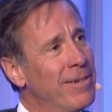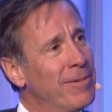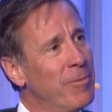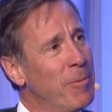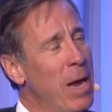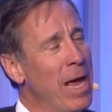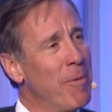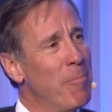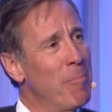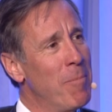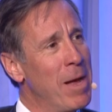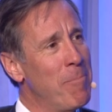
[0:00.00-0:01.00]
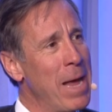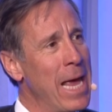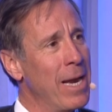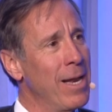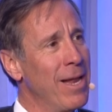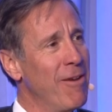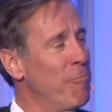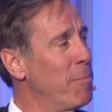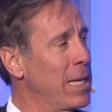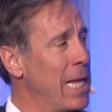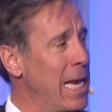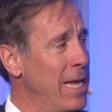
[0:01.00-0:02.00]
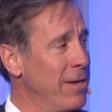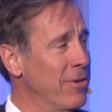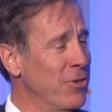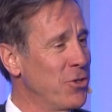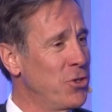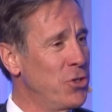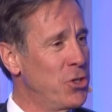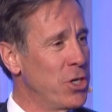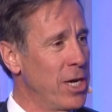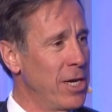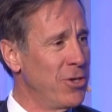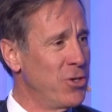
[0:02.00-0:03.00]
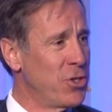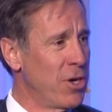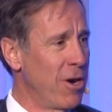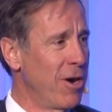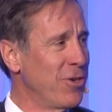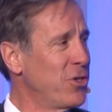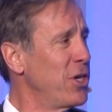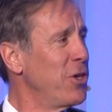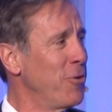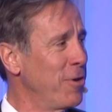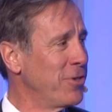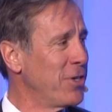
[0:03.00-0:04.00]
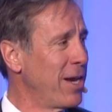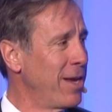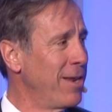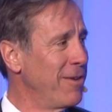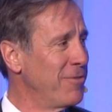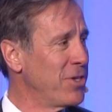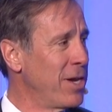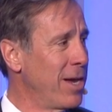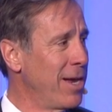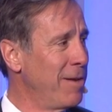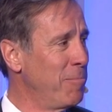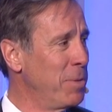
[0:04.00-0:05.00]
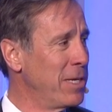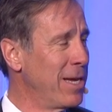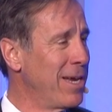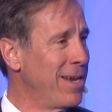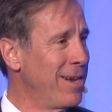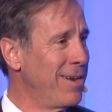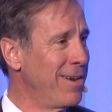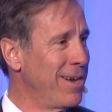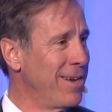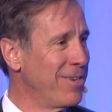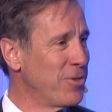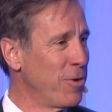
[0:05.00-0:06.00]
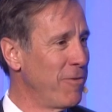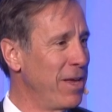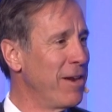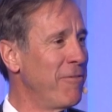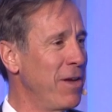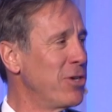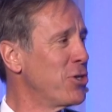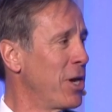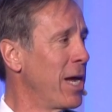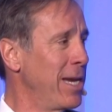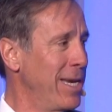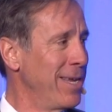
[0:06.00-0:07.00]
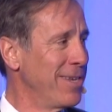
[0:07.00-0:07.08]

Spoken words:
we had a panel of millennials judge our senior executives on sort of innovation ideas.